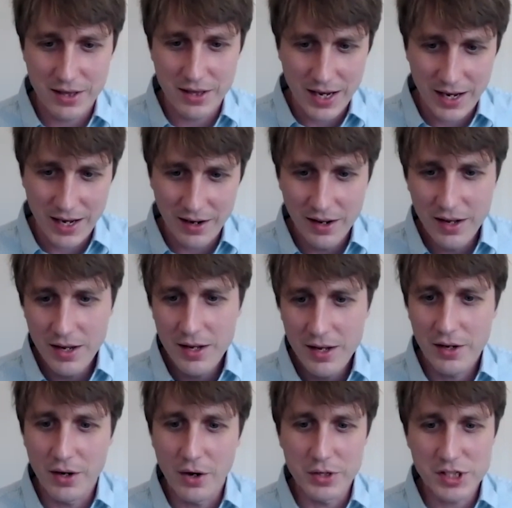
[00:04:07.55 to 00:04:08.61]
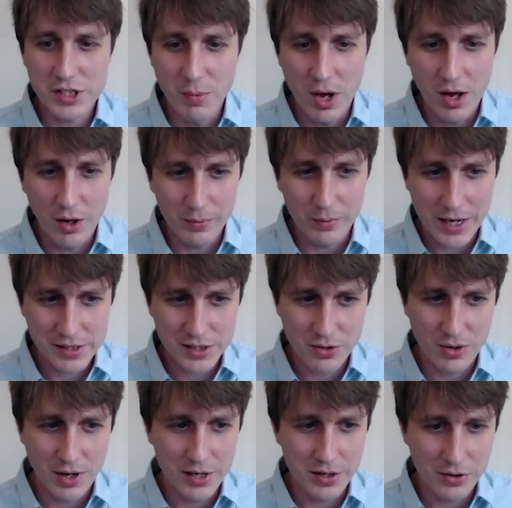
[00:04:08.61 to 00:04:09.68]
that, a small
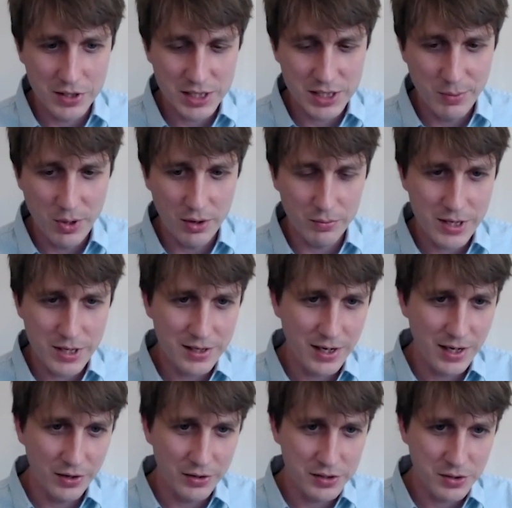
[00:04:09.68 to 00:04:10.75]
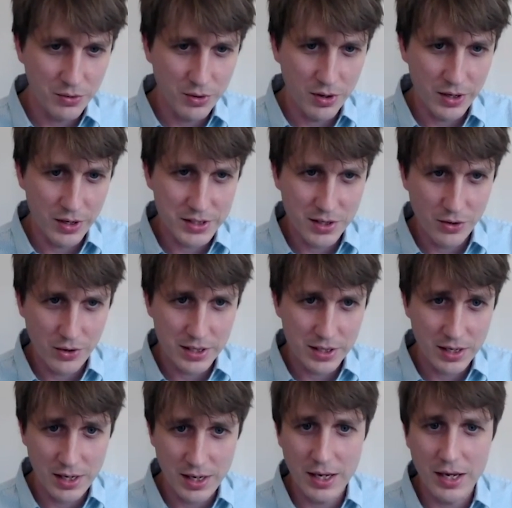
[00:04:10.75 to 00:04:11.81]
restaurant or a small retail store is going
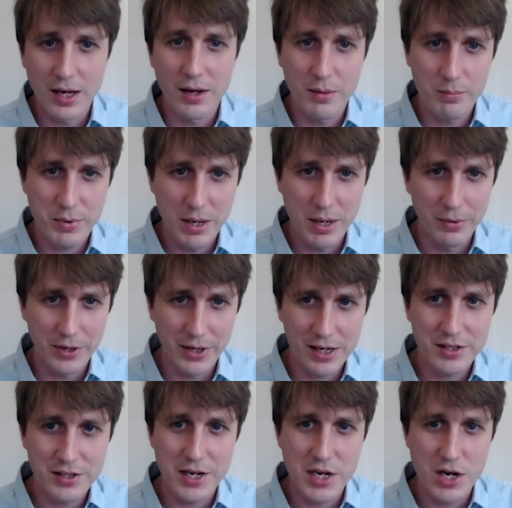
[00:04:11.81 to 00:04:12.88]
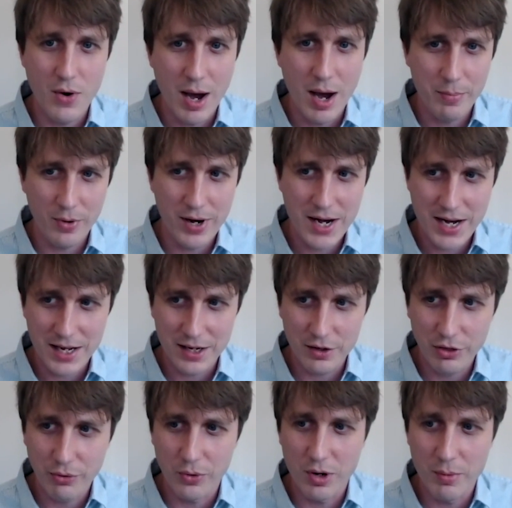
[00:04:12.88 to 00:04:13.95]
to be able to continue
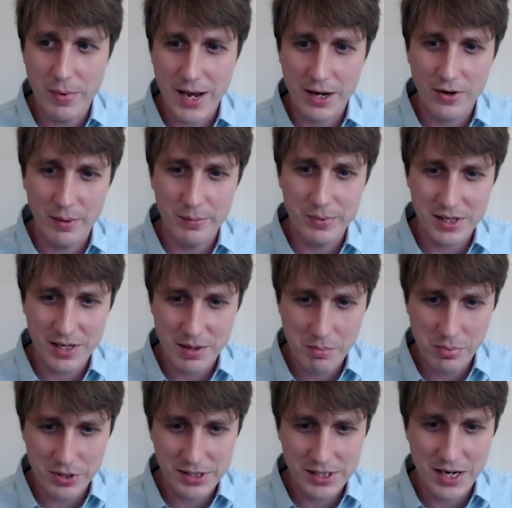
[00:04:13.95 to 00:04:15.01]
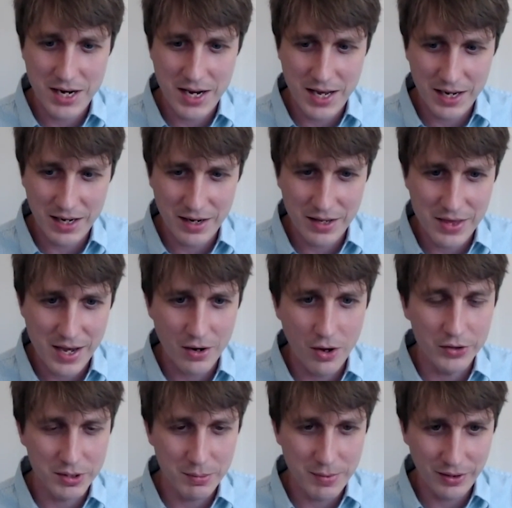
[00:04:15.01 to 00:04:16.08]
operating through a bankruptcy proceeding and then
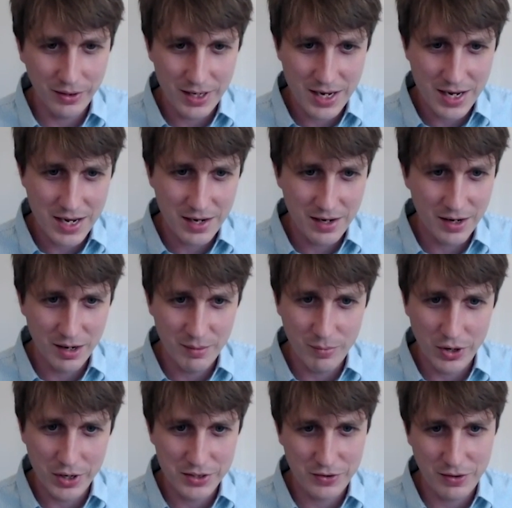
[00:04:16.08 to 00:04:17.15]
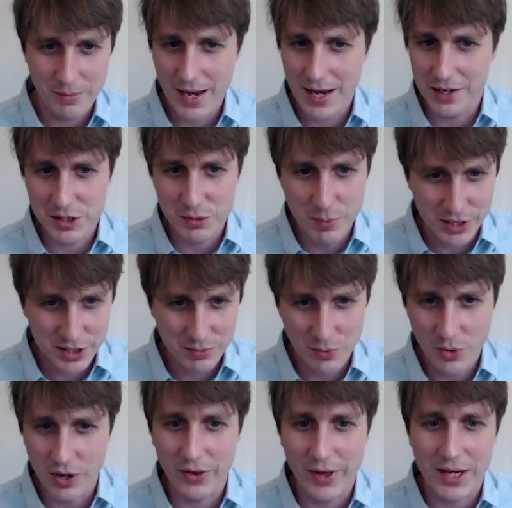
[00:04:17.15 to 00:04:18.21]
ultimately emerge from that. It's much
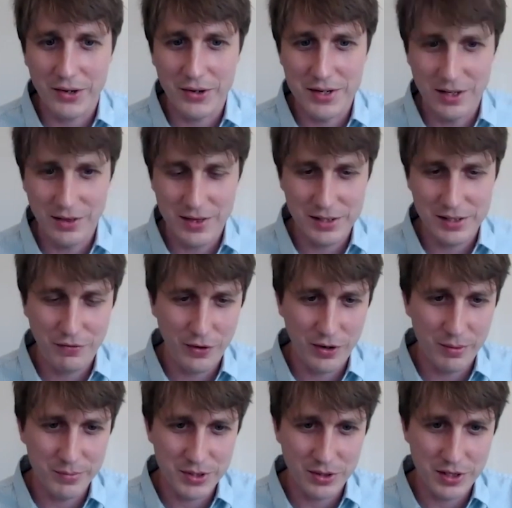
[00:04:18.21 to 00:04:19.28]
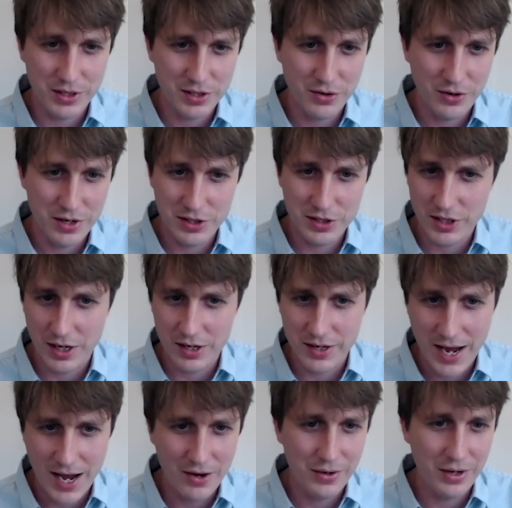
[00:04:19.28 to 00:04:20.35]
more likely that these firms are just going to shut
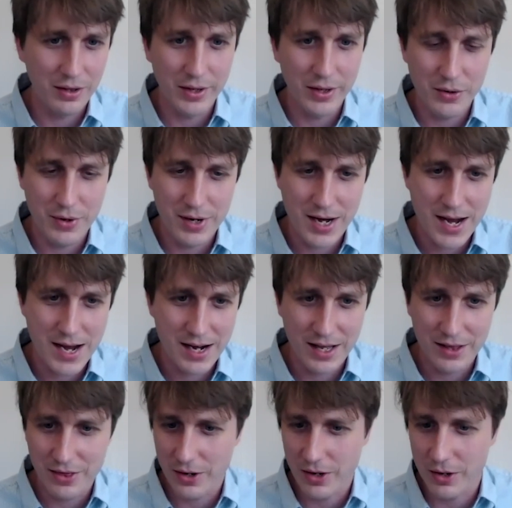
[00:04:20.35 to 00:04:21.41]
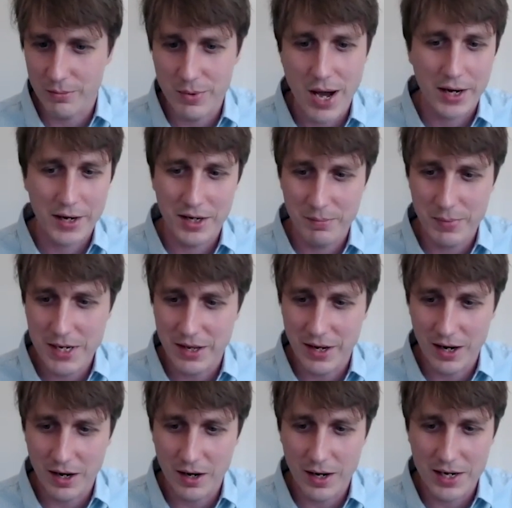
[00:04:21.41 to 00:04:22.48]
down and liquidate, and they're not going to be
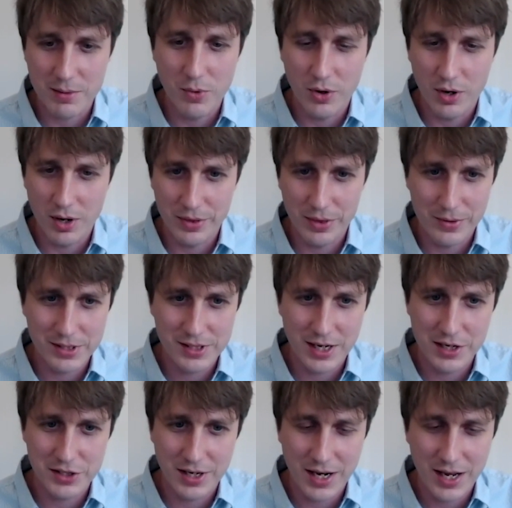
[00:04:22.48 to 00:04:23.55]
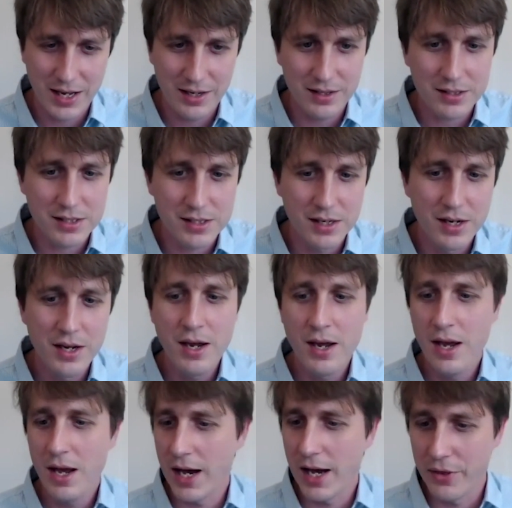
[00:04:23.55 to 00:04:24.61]
there anymore when the recession ends.
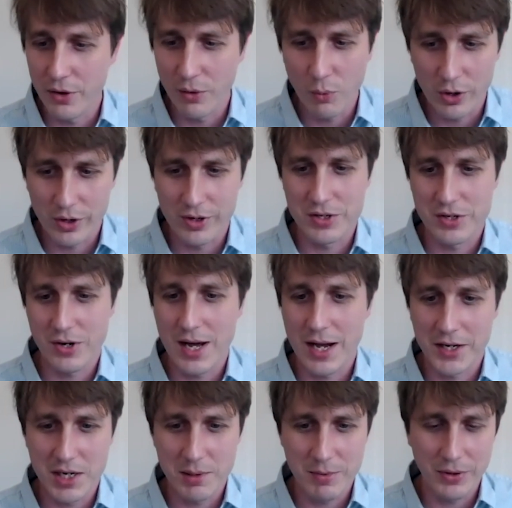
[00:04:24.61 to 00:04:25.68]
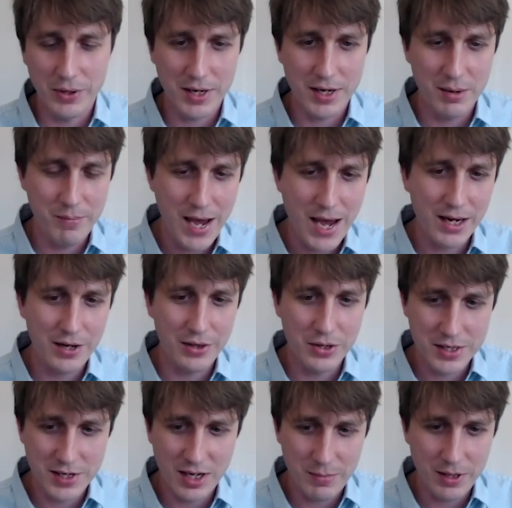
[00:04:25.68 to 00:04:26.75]
Their workers are not going to be able to come back, and
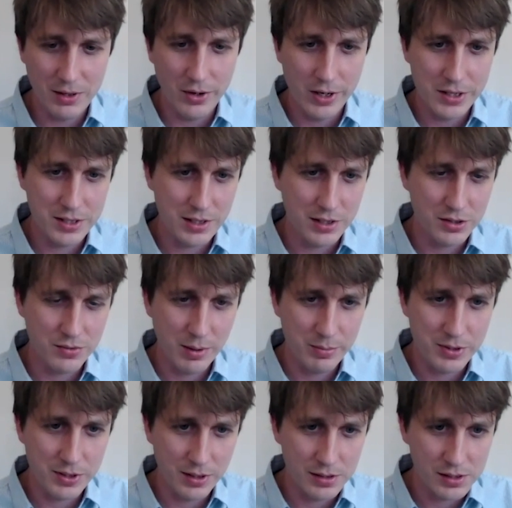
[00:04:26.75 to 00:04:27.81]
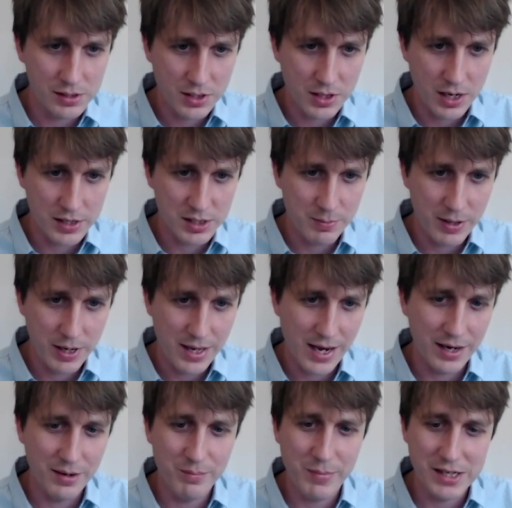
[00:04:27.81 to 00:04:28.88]
there's going to be large disruptions caused by
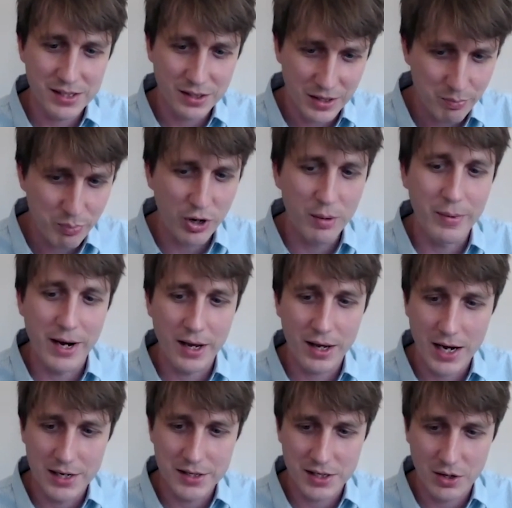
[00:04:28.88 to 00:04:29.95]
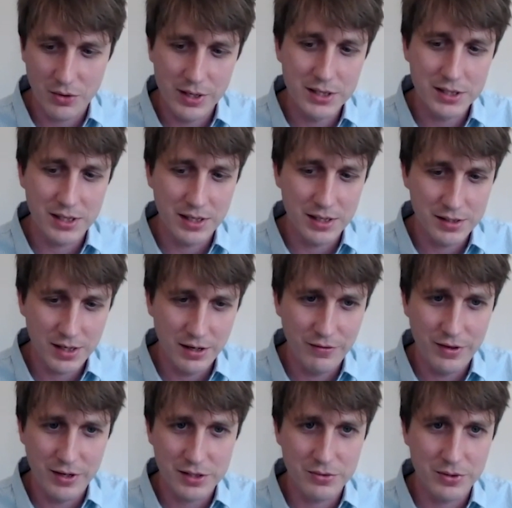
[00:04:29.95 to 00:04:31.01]
that and basically permanent consequences
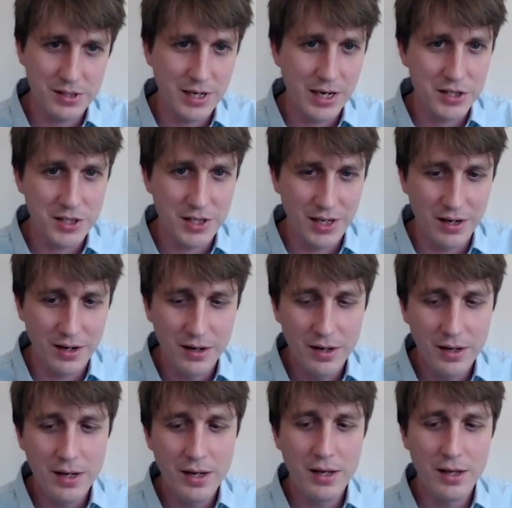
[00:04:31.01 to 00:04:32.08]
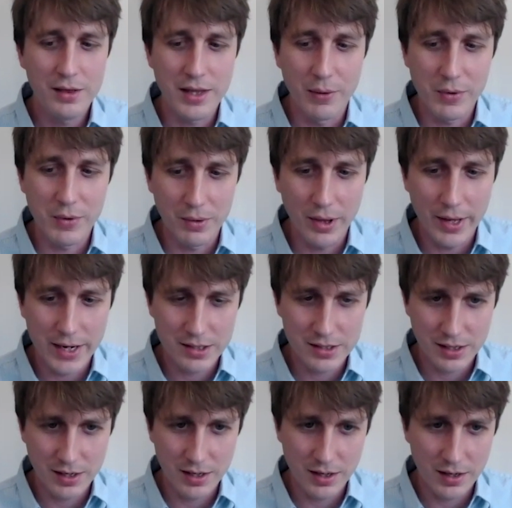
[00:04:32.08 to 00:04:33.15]
of this recession that we would like
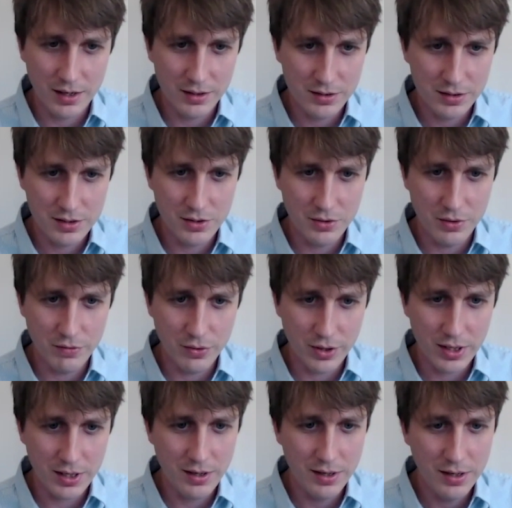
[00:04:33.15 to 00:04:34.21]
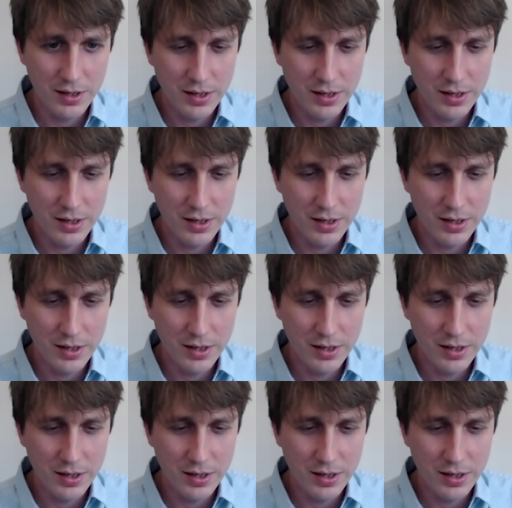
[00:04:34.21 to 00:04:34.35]
to avoid.